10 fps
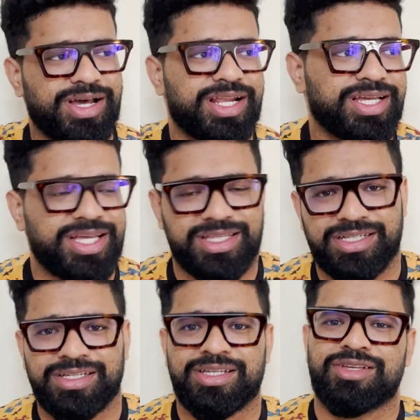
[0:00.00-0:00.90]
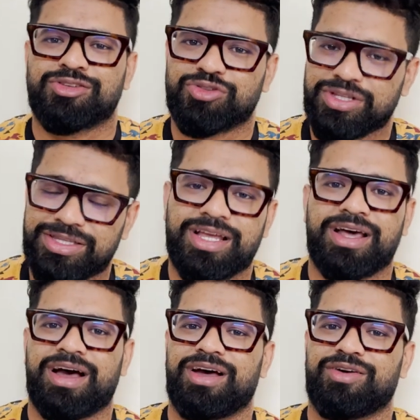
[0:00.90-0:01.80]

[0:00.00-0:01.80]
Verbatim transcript: arege endu so ittala